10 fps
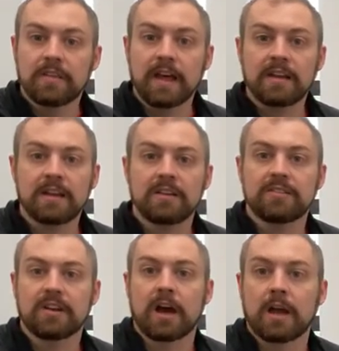then it
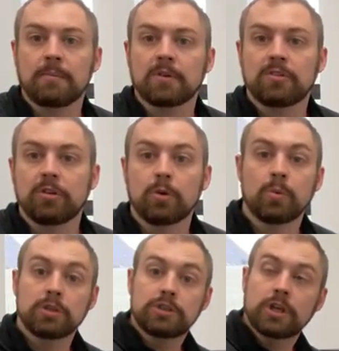is time
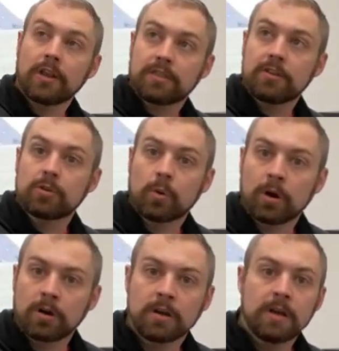to shut the
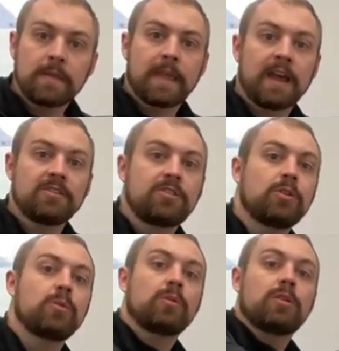door and
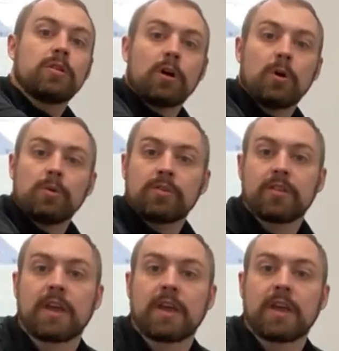to close the